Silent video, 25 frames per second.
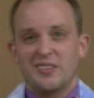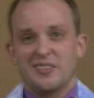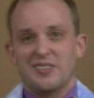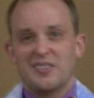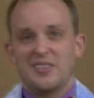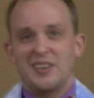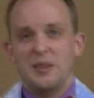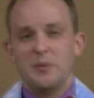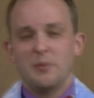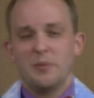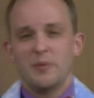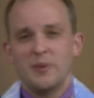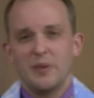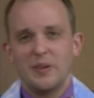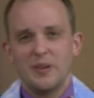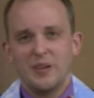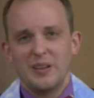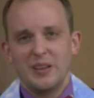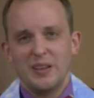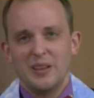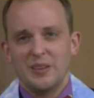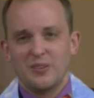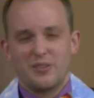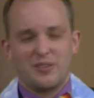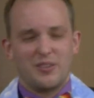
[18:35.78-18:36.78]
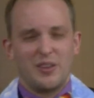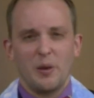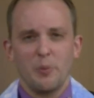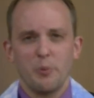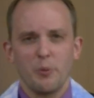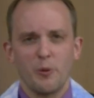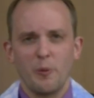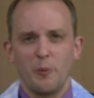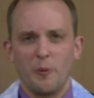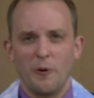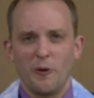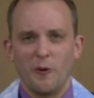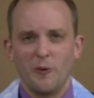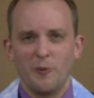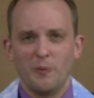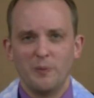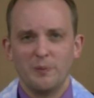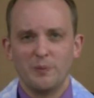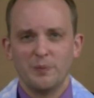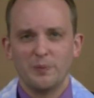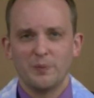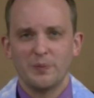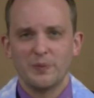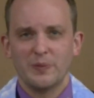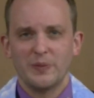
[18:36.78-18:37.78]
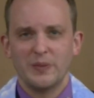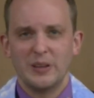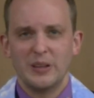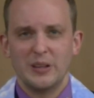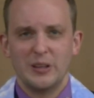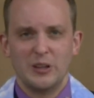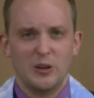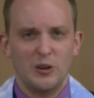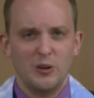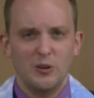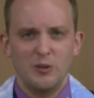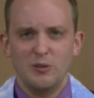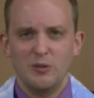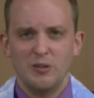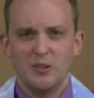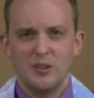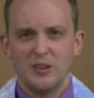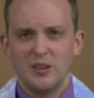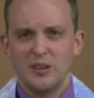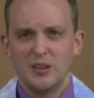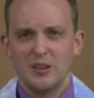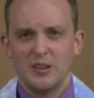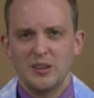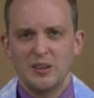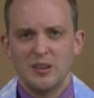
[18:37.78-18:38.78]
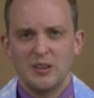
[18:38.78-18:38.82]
they seem inseparable, you know?